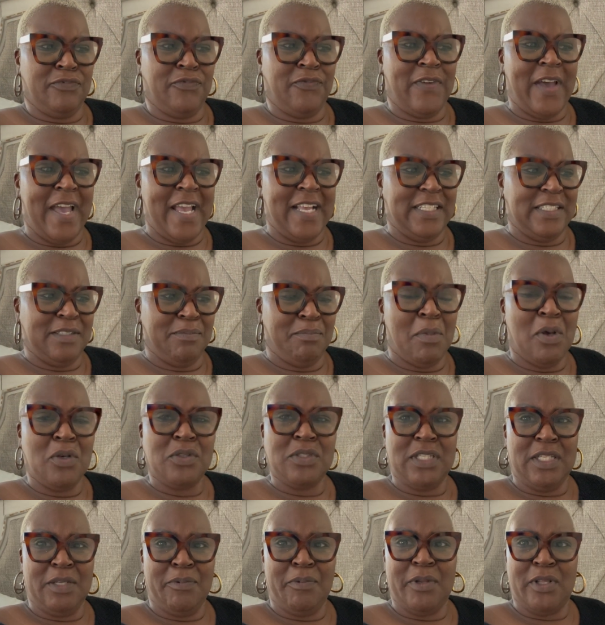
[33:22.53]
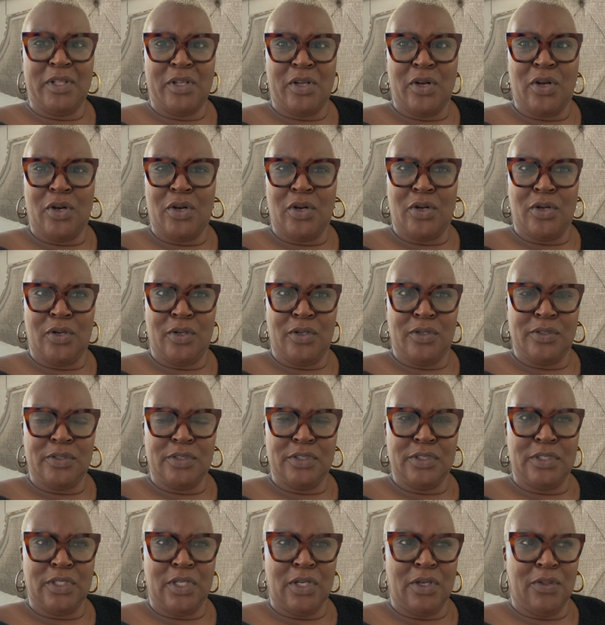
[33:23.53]
fights mostly with girls,
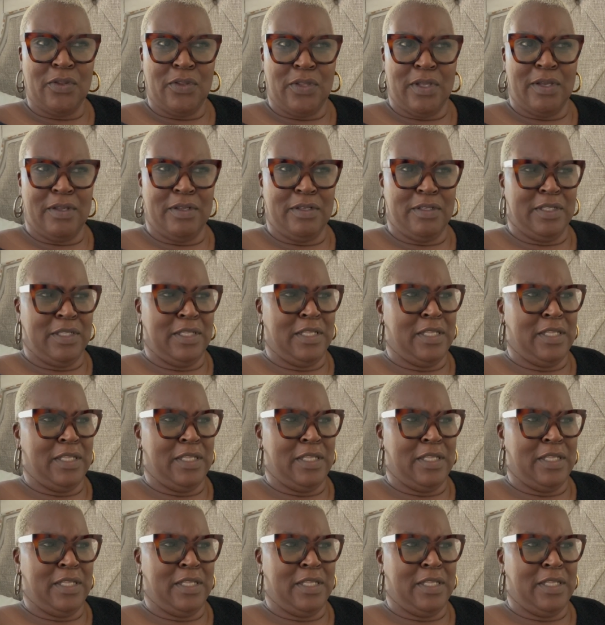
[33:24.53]
you know, that,